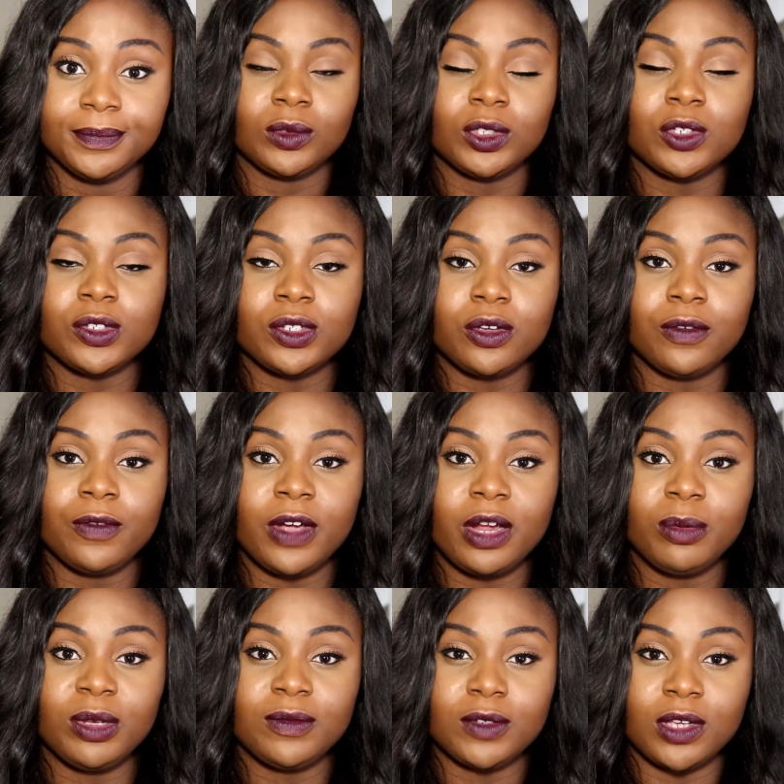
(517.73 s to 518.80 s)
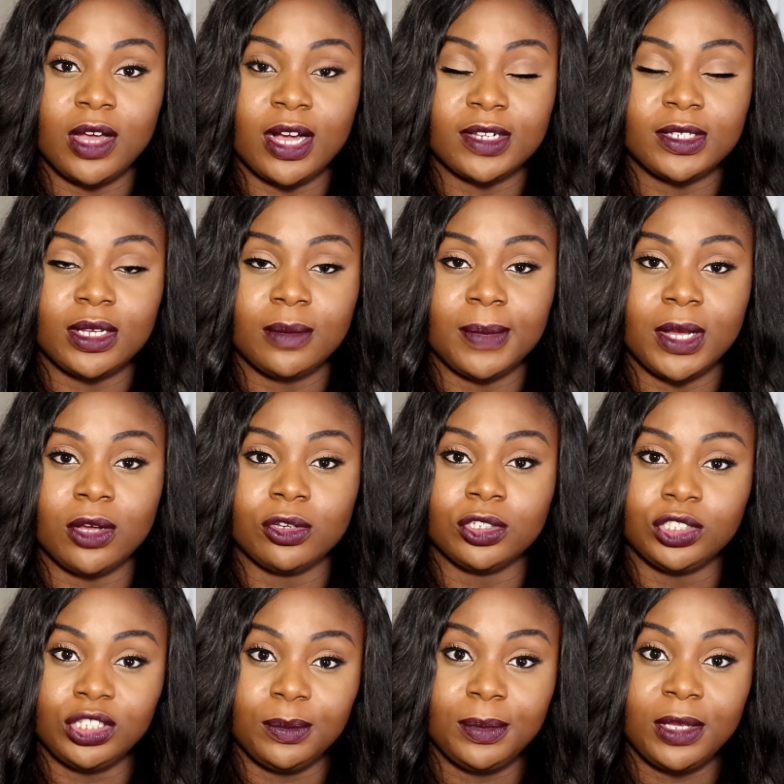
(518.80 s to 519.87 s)
So far we've talked about
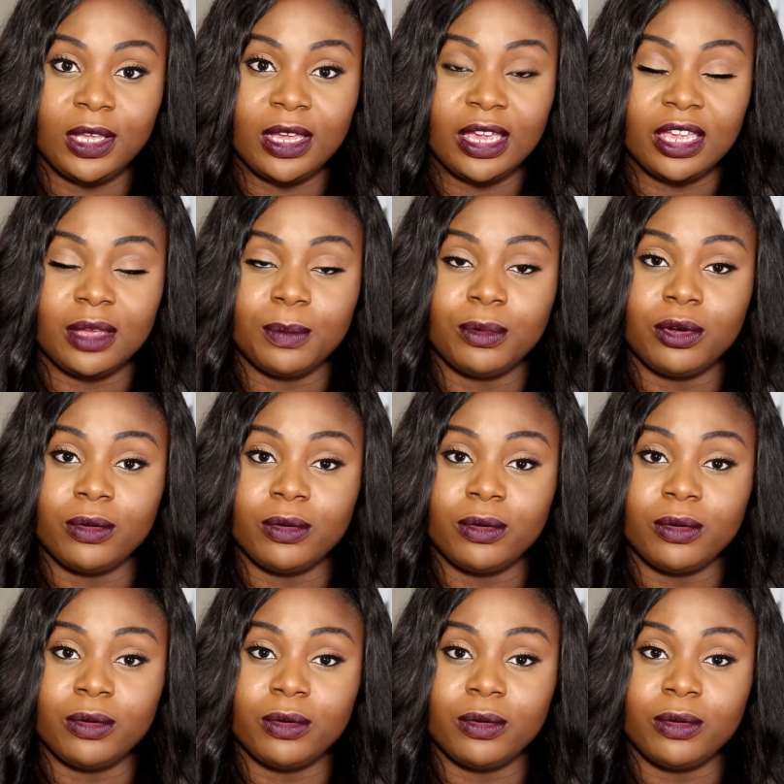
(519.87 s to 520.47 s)
GPA,